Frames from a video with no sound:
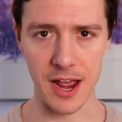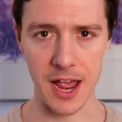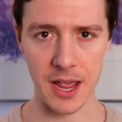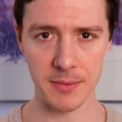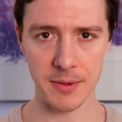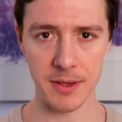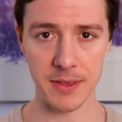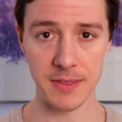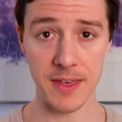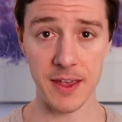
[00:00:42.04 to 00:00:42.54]
I
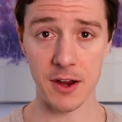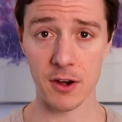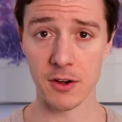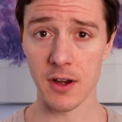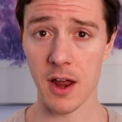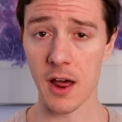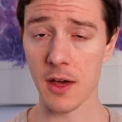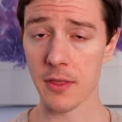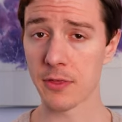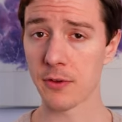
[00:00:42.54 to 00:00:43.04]
mean they are
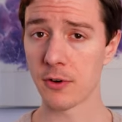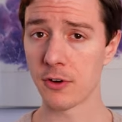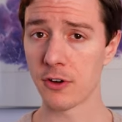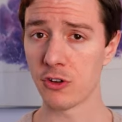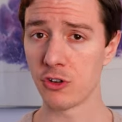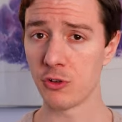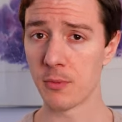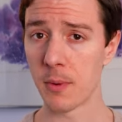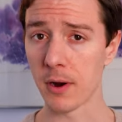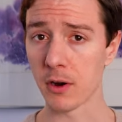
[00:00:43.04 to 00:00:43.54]
not
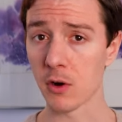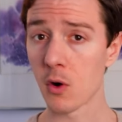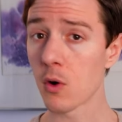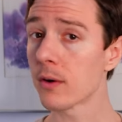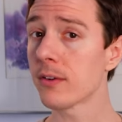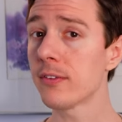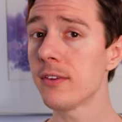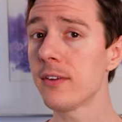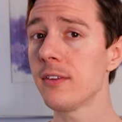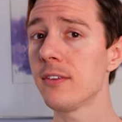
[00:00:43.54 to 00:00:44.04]
32-bar
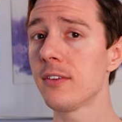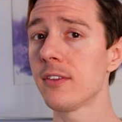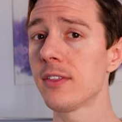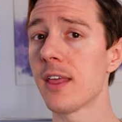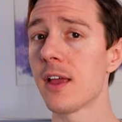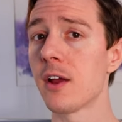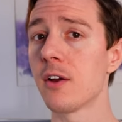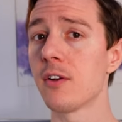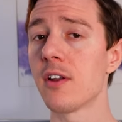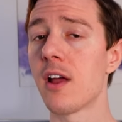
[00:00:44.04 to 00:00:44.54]
choruses,
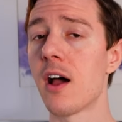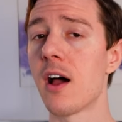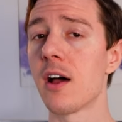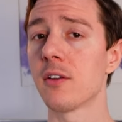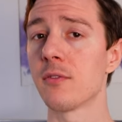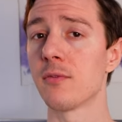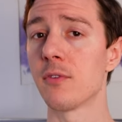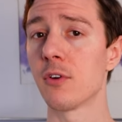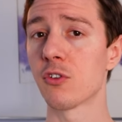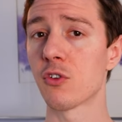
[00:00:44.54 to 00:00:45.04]
they are
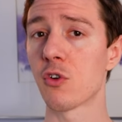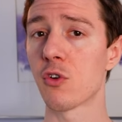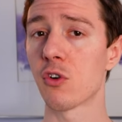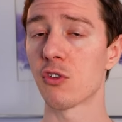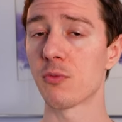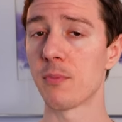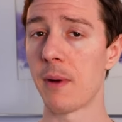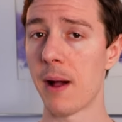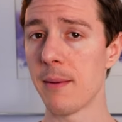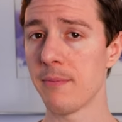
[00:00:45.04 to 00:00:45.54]
not
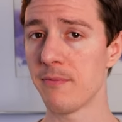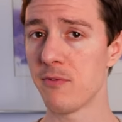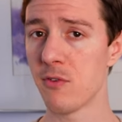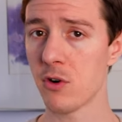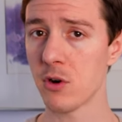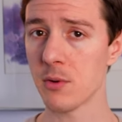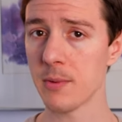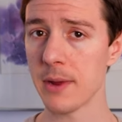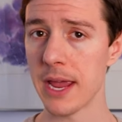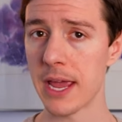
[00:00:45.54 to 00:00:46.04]
verse-chorus pop
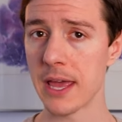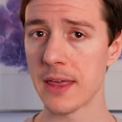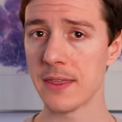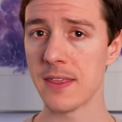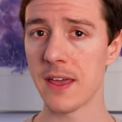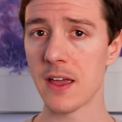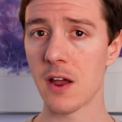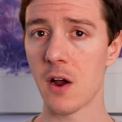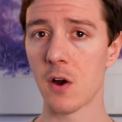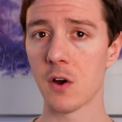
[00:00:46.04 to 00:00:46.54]
form,
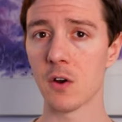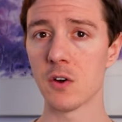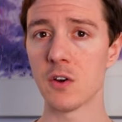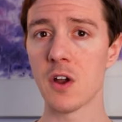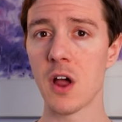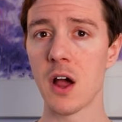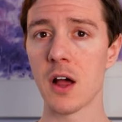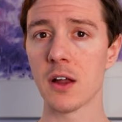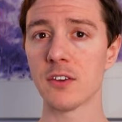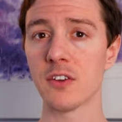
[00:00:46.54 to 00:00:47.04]
and they are
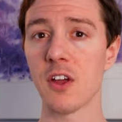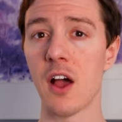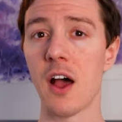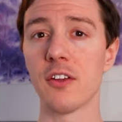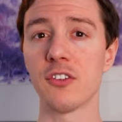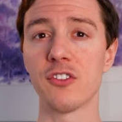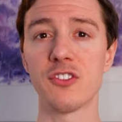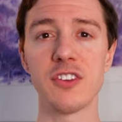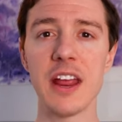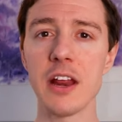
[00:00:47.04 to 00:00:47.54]
not
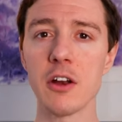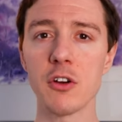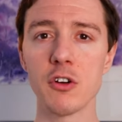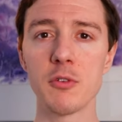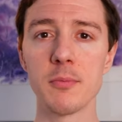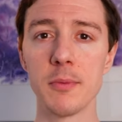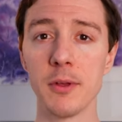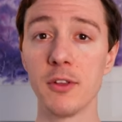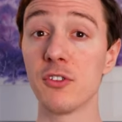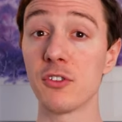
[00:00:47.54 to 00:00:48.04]
a
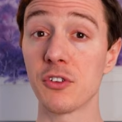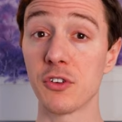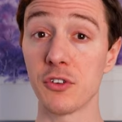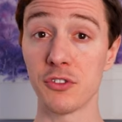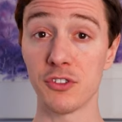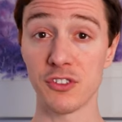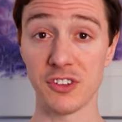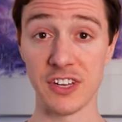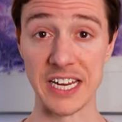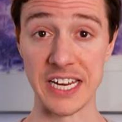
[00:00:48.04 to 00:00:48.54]
standard musical
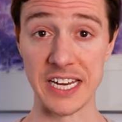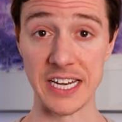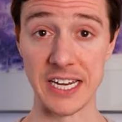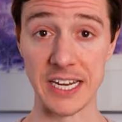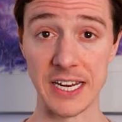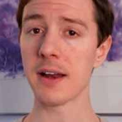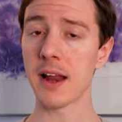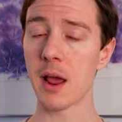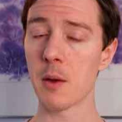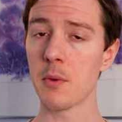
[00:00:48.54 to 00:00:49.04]
scene.
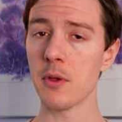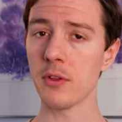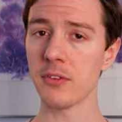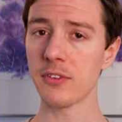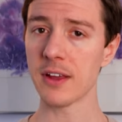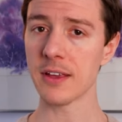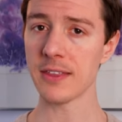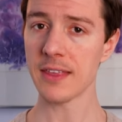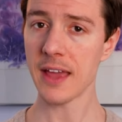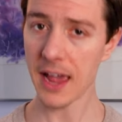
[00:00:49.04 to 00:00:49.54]
But I will
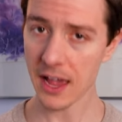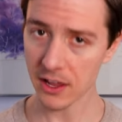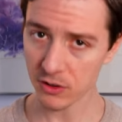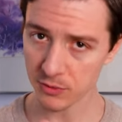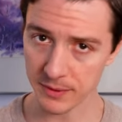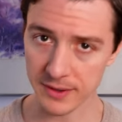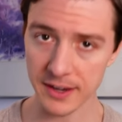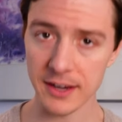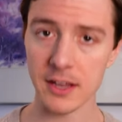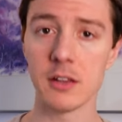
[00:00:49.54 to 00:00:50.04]
say that
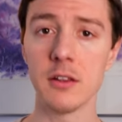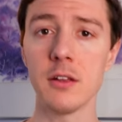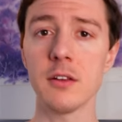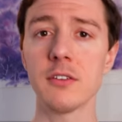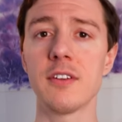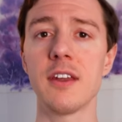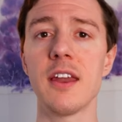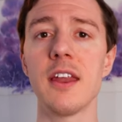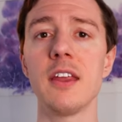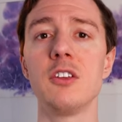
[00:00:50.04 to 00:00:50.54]
as we take a
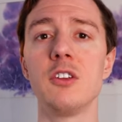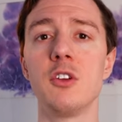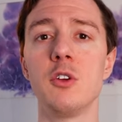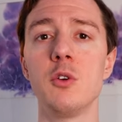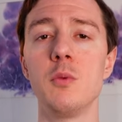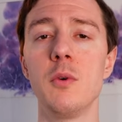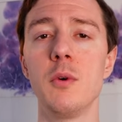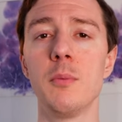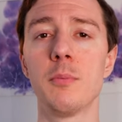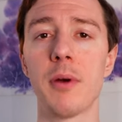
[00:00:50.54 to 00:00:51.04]
look today,
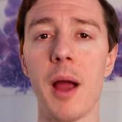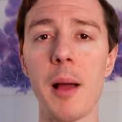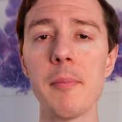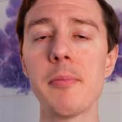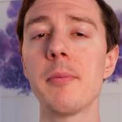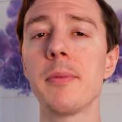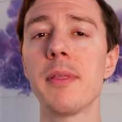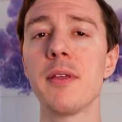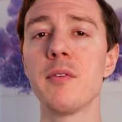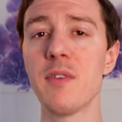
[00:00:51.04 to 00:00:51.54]
you will
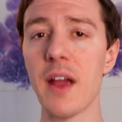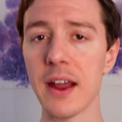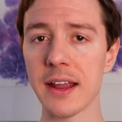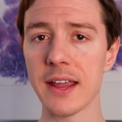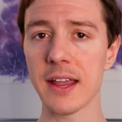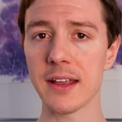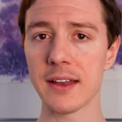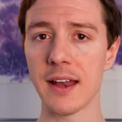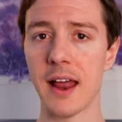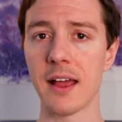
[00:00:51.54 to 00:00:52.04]
probably
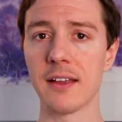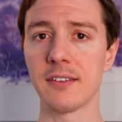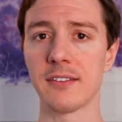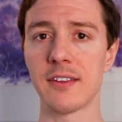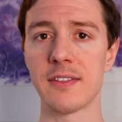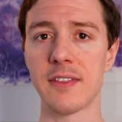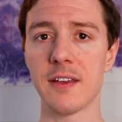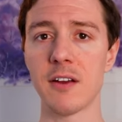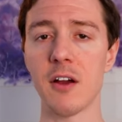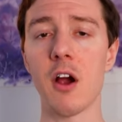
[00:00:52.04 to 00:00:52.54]
recognize
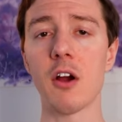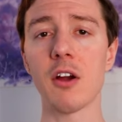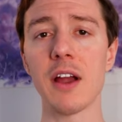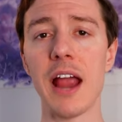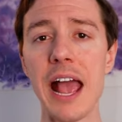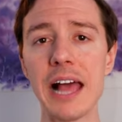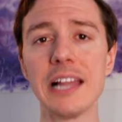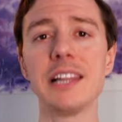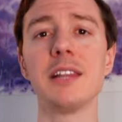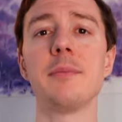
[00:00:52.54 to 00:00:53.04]
that there
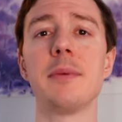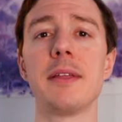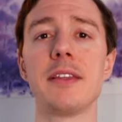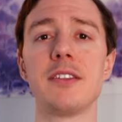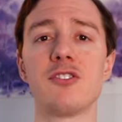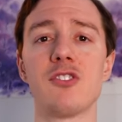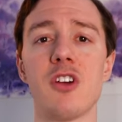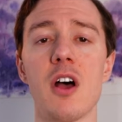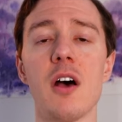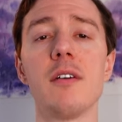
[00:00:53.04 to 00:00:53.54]
are
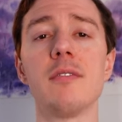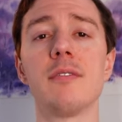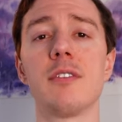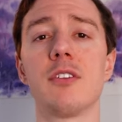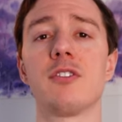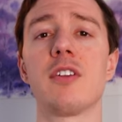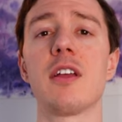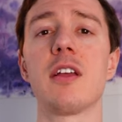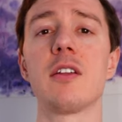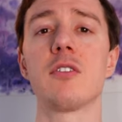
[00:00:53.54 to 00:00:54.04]
elements of
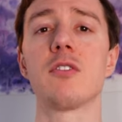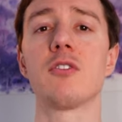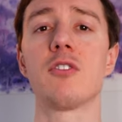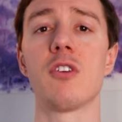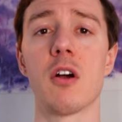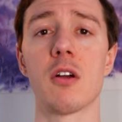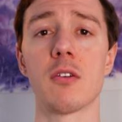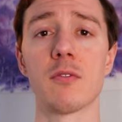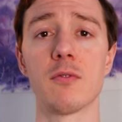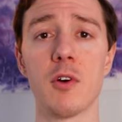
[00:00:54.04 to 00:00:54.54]
the standard
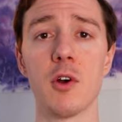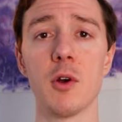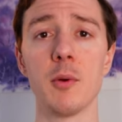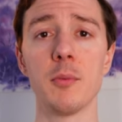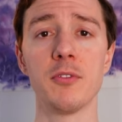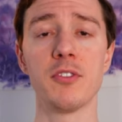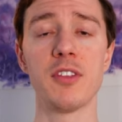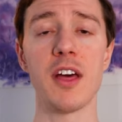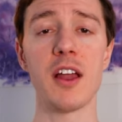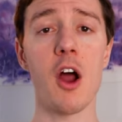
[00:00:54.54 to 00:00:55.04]
song
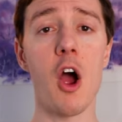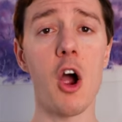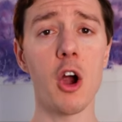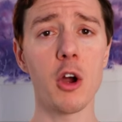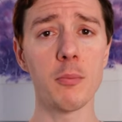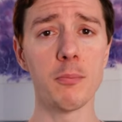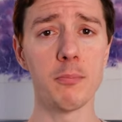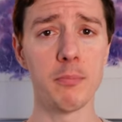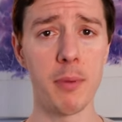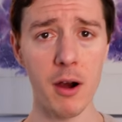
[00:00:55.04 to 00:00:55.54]
forms that
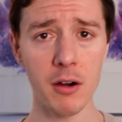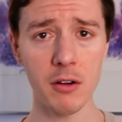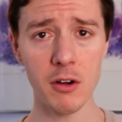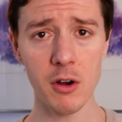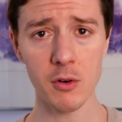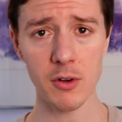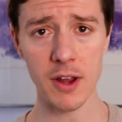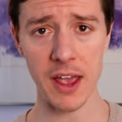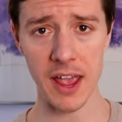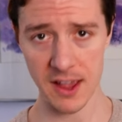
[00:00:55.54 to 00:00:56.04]
are
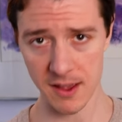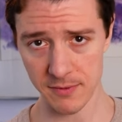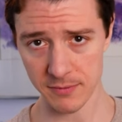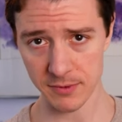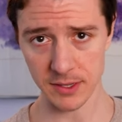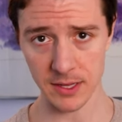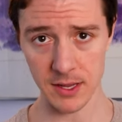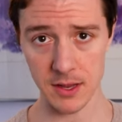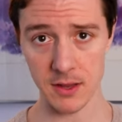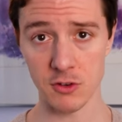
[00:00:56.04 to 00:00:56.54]
borrowed
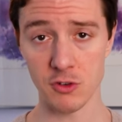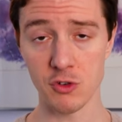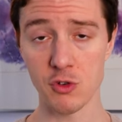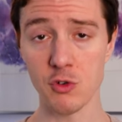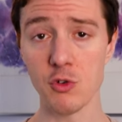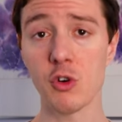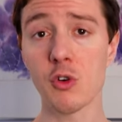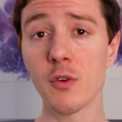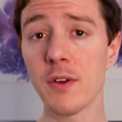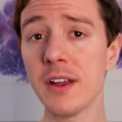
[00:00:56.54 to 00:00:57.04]
heavily
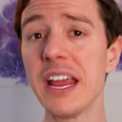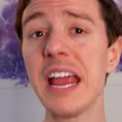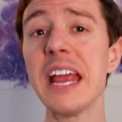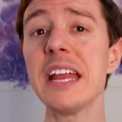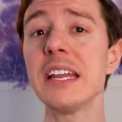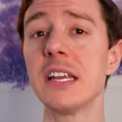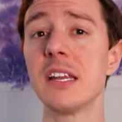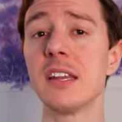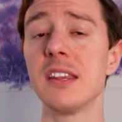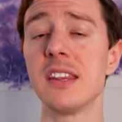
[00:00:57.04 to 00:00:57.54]
to
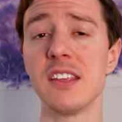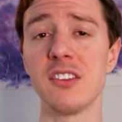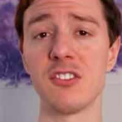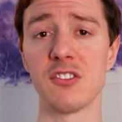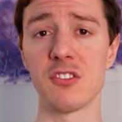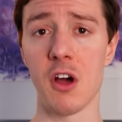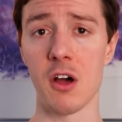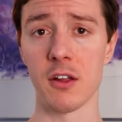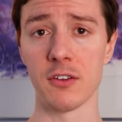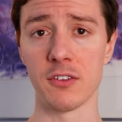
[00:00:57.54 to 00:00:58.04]
create these
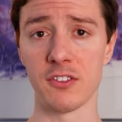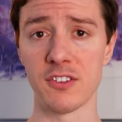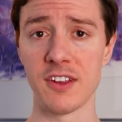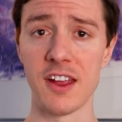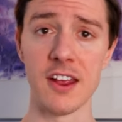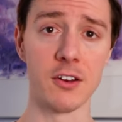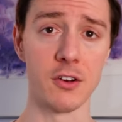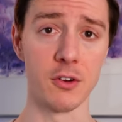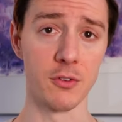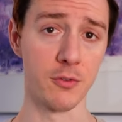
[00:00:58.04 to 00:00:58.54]

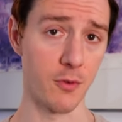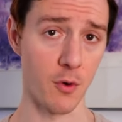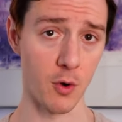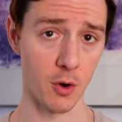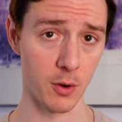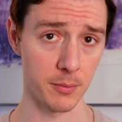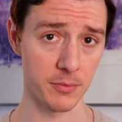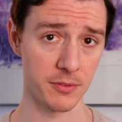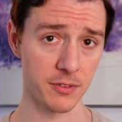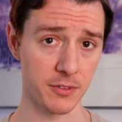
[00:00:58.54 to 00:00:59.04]
non-standard
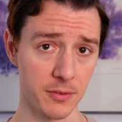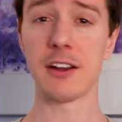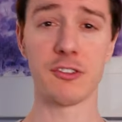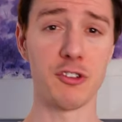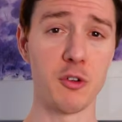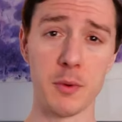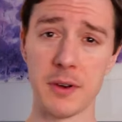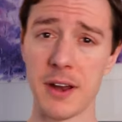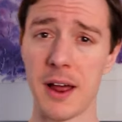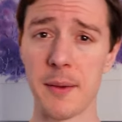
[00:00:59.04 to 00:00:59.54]
forms. I
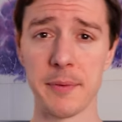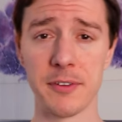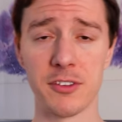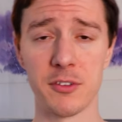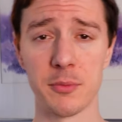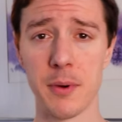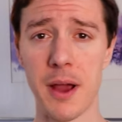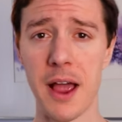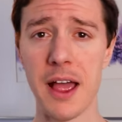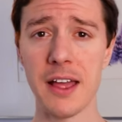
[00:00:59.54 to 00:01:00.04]
actually would not be
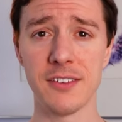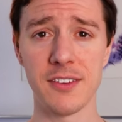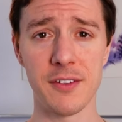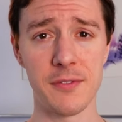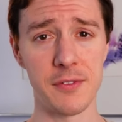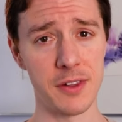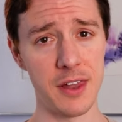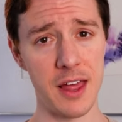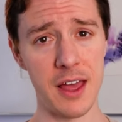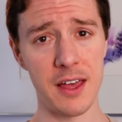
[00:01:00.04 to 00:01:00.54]
surprised
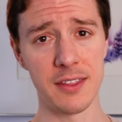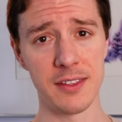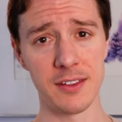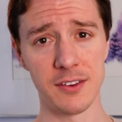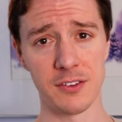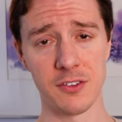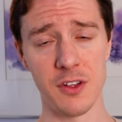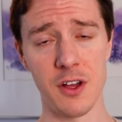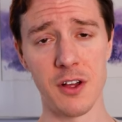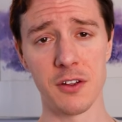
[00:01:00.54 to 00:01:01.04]
if a lot of
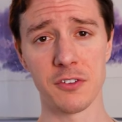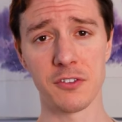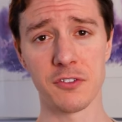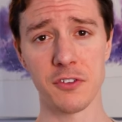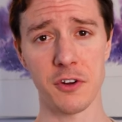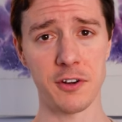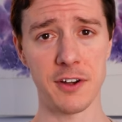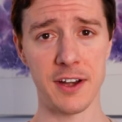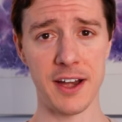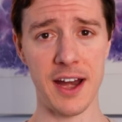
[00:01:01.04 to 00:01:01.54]
these songs songs
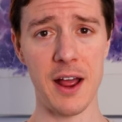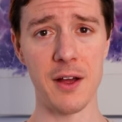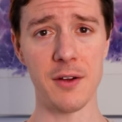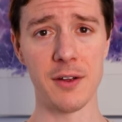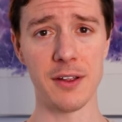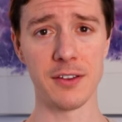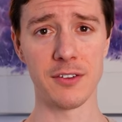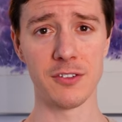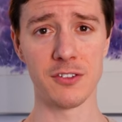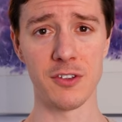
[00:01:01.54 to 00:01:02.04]
started
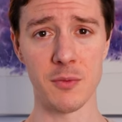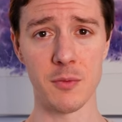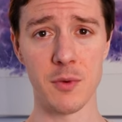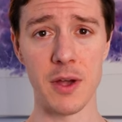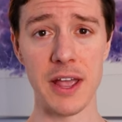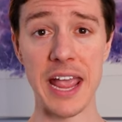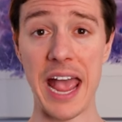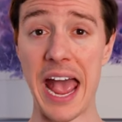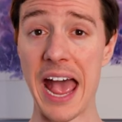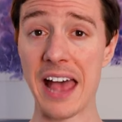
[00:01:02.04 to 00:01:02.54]
out in some
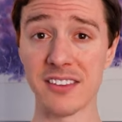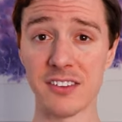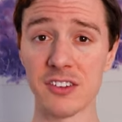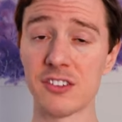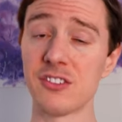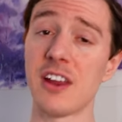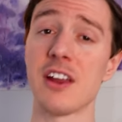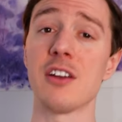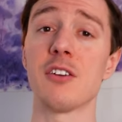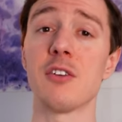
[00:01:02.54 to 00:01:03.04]
way at the
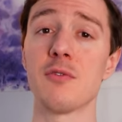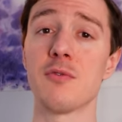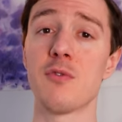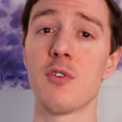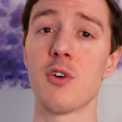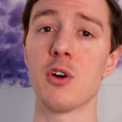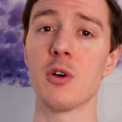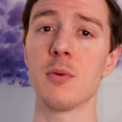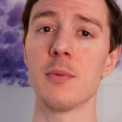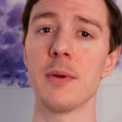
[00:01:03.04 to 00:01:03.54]
standard
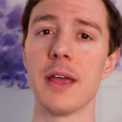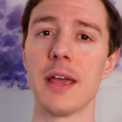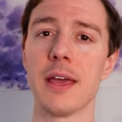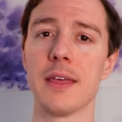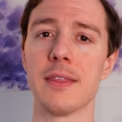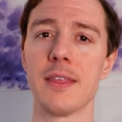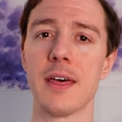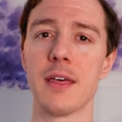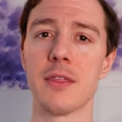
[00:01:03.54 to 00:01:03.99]
form, and